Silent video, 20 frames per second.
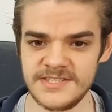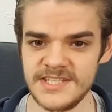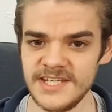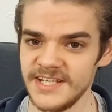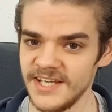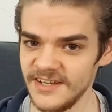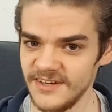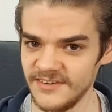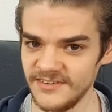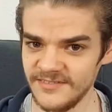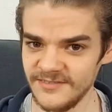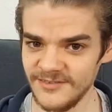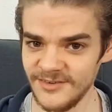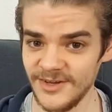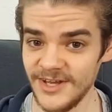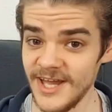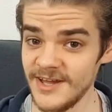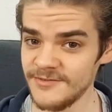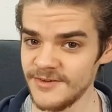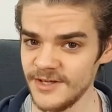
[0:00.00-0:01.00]
and then
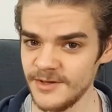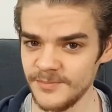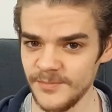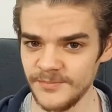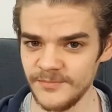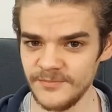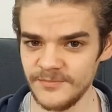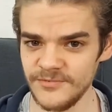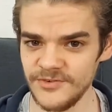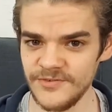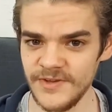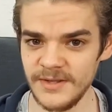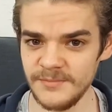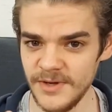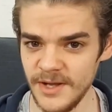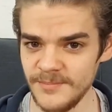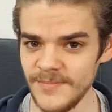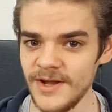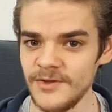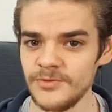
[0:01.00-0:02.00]
filling
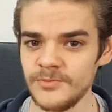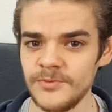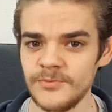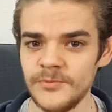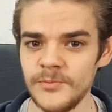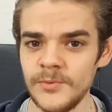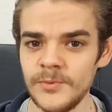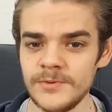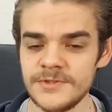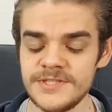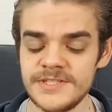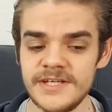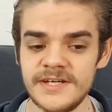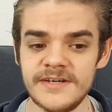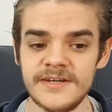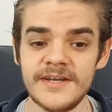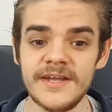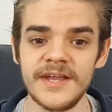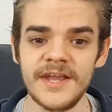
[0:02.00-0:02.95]
my mouth with water.